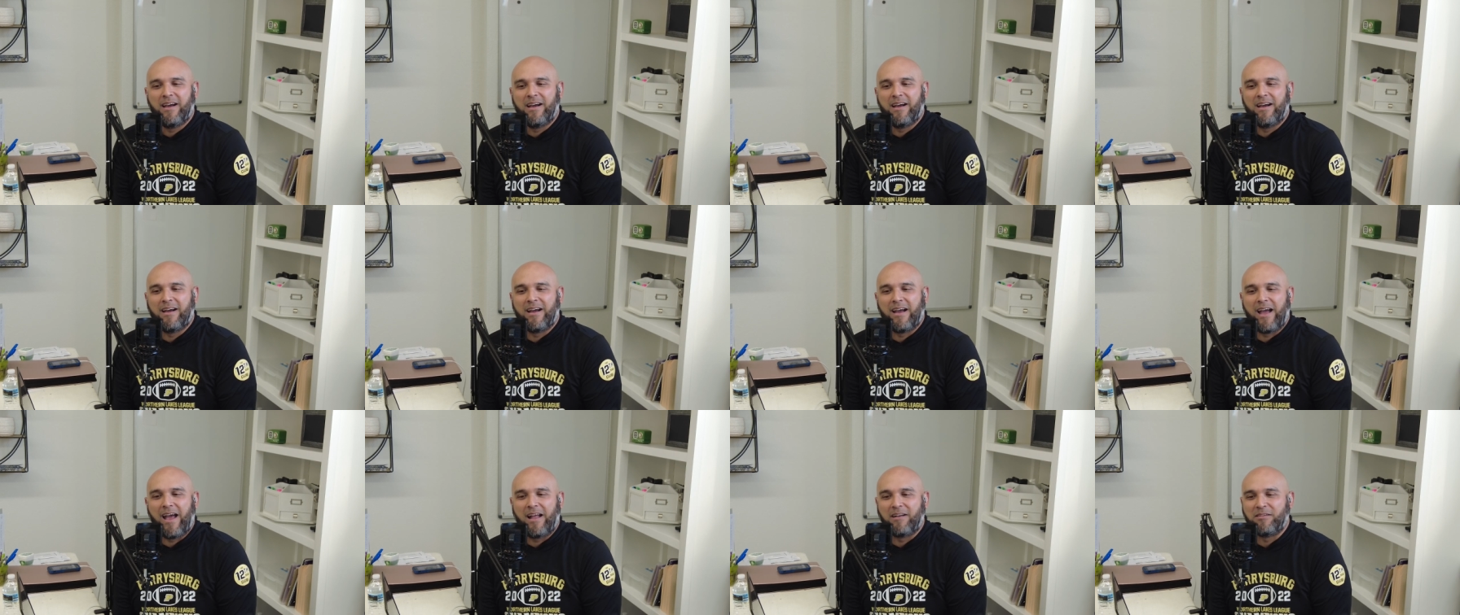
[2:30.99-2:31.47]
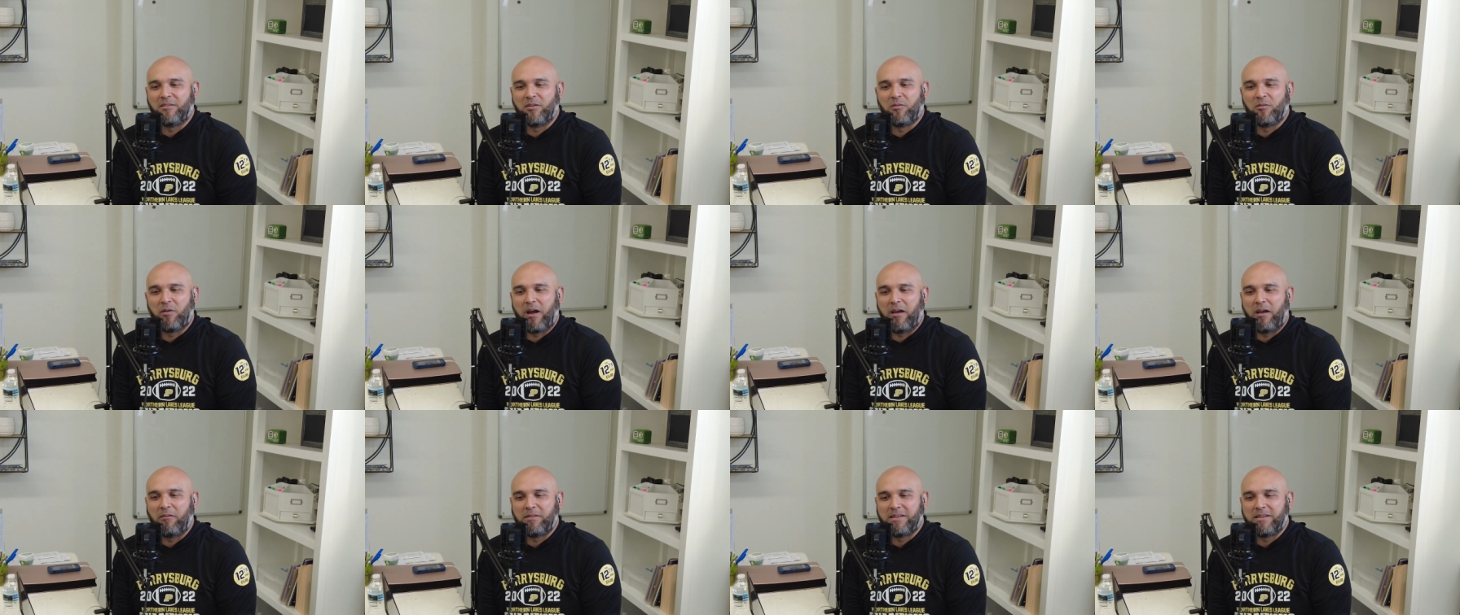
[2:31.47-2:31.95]
Uh, I don't
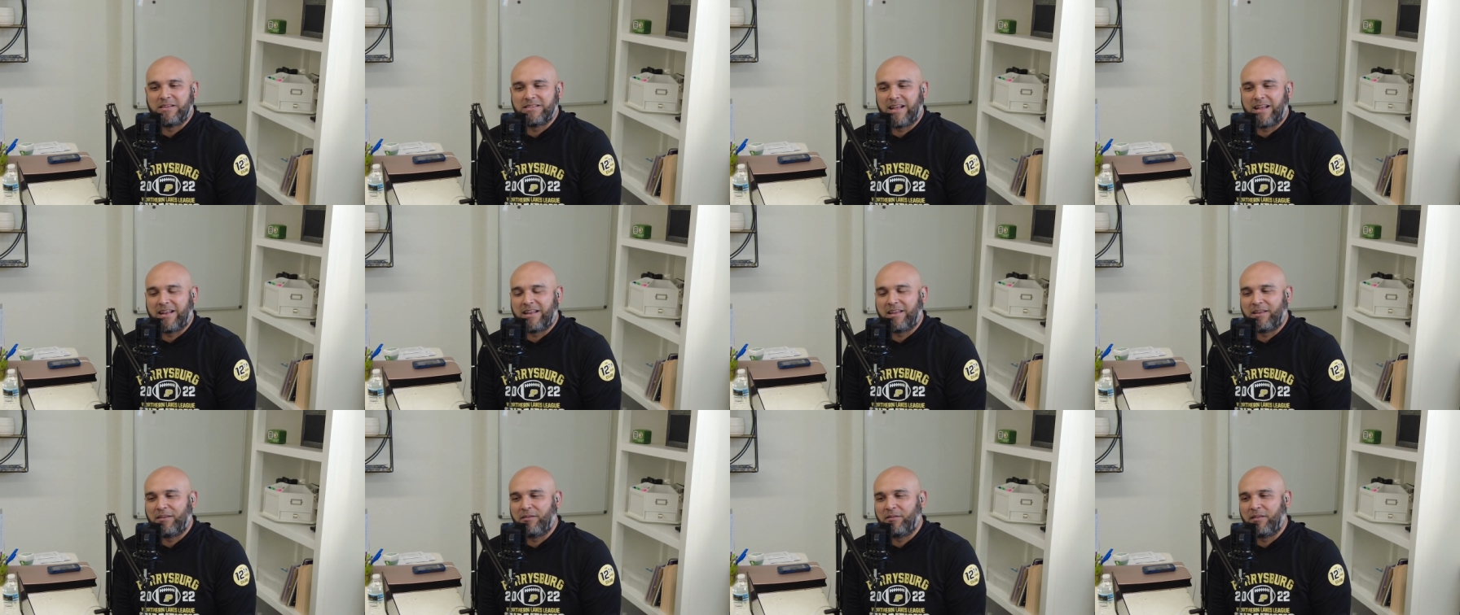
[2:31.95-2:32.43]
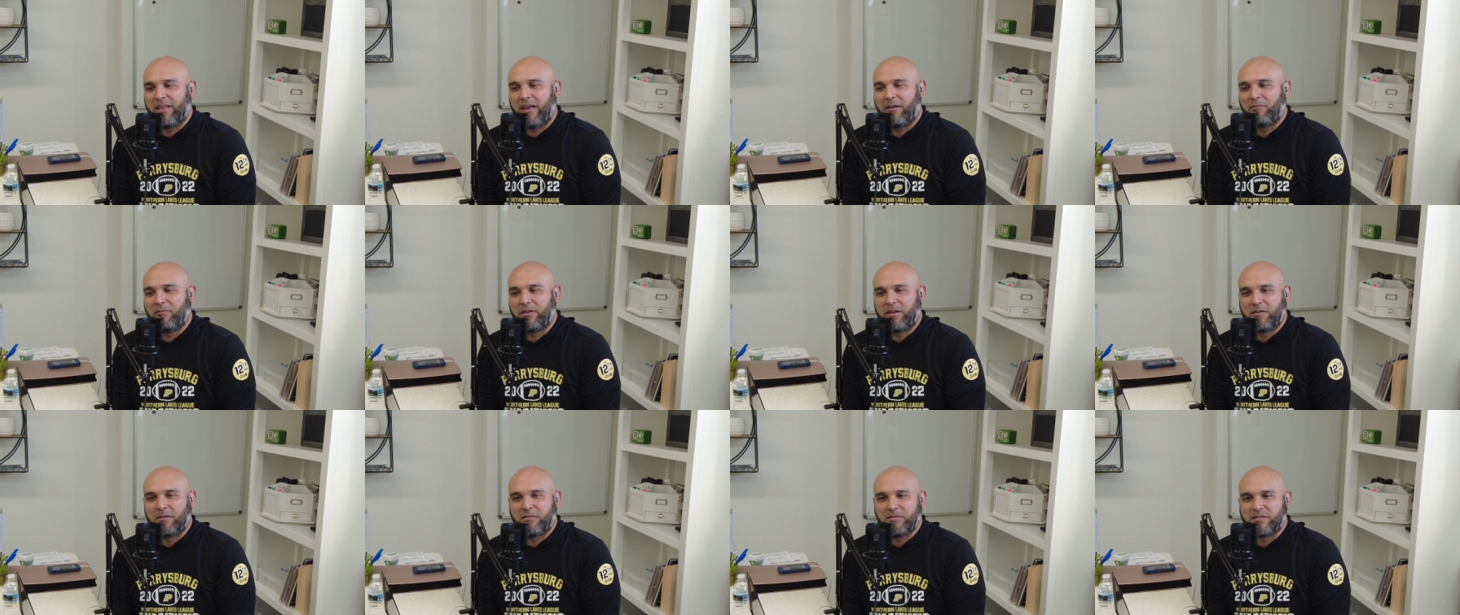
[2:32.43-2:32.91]
know why we decided to do
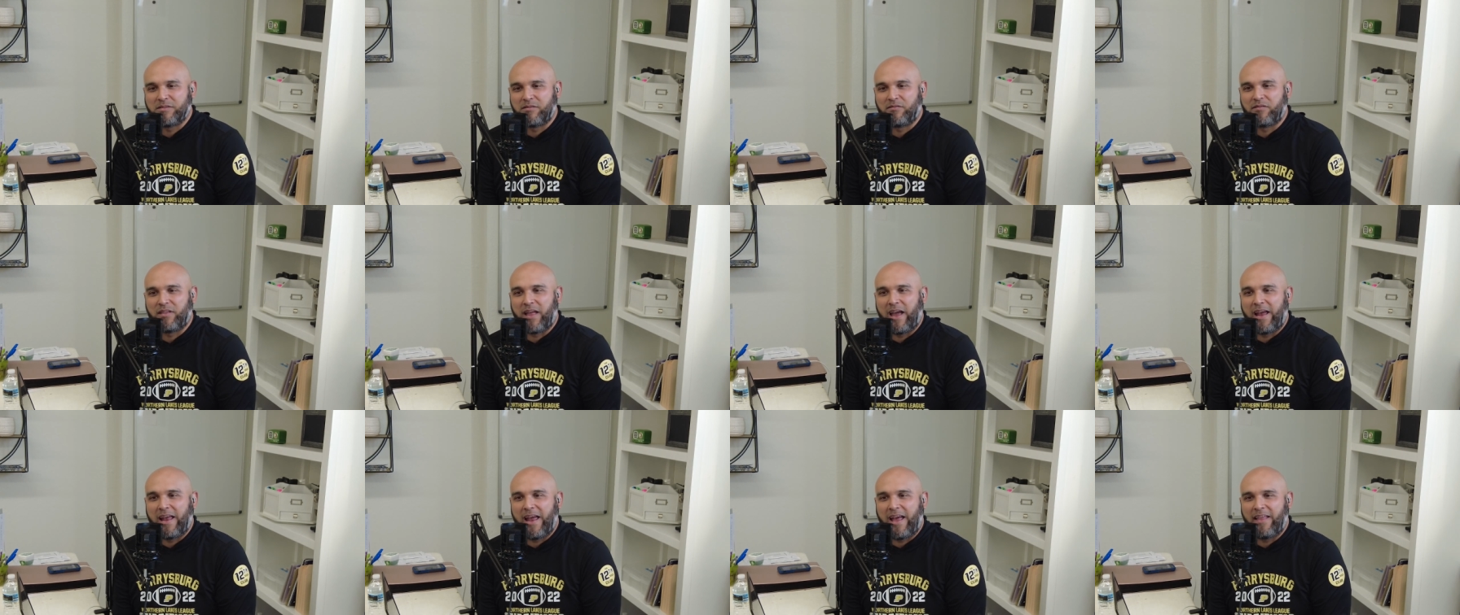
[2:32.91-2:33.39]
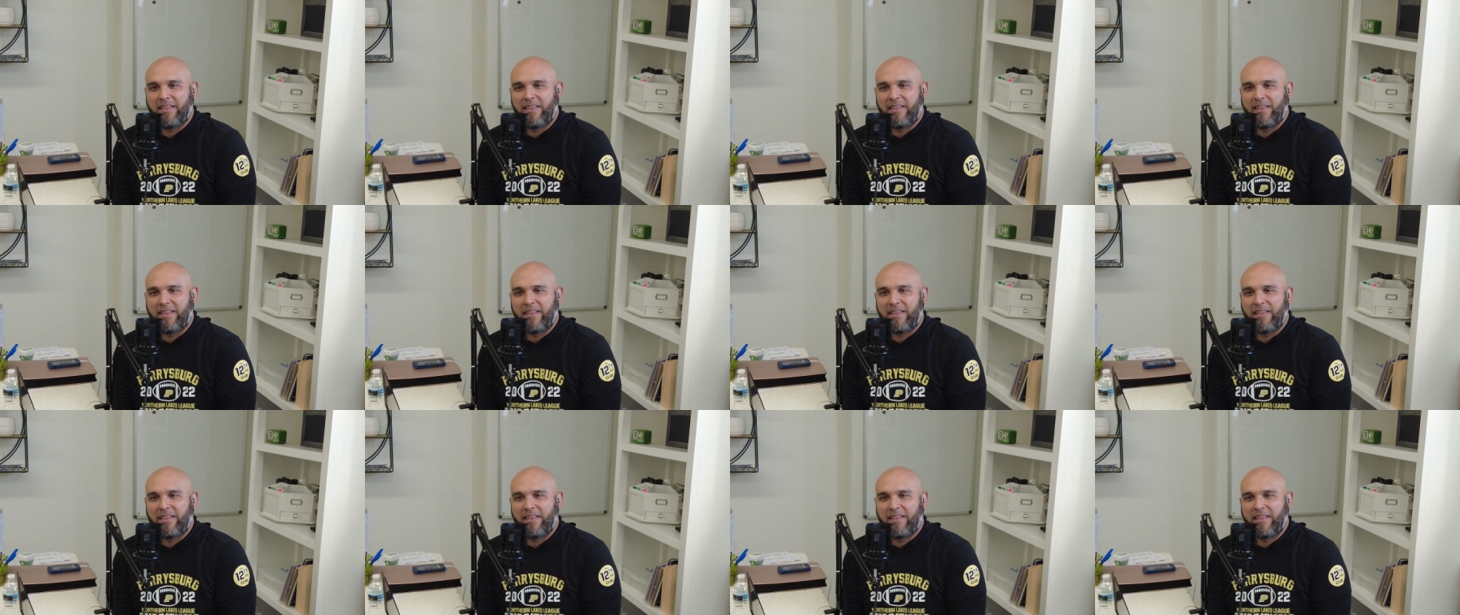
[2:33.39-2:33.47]
that when there was a flight,